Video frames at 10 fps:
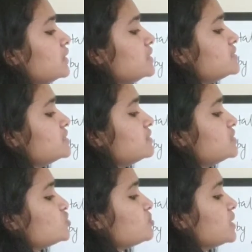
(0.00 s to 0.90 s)
z
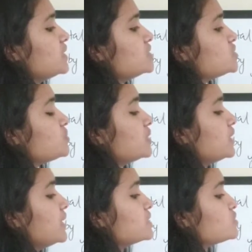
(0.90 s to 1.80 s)
raised to minus
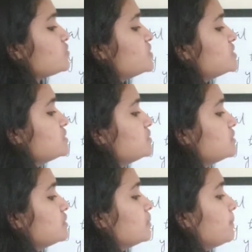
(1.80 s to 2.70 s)
1 x of z
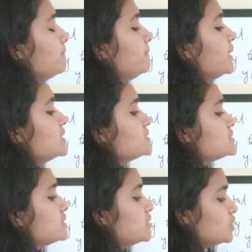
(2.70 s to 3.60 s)

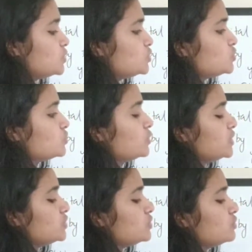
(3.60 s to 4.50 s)
plus 2
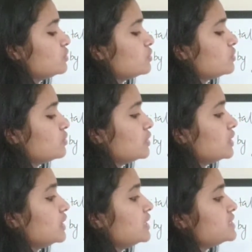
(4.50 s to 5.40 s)
into
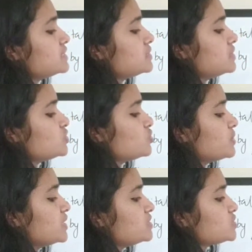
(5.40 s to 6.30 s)
z raised to
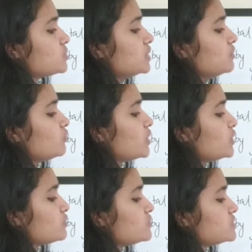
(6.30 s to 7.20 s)
minus 1 y
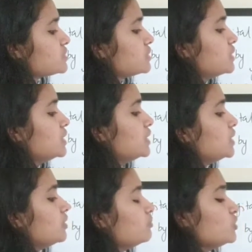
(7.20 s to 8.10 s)
of z.
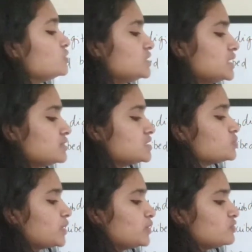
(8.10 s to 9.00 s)
Now I'm going to take this
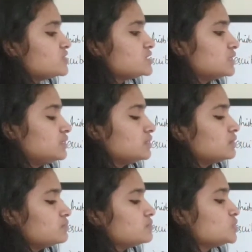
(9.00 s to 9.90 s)
y of z
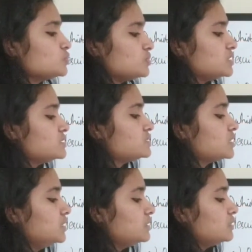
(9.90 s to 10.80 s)
term to this
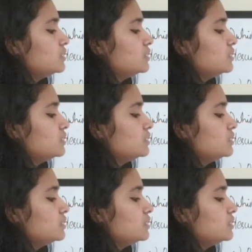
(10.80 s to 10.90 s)
side,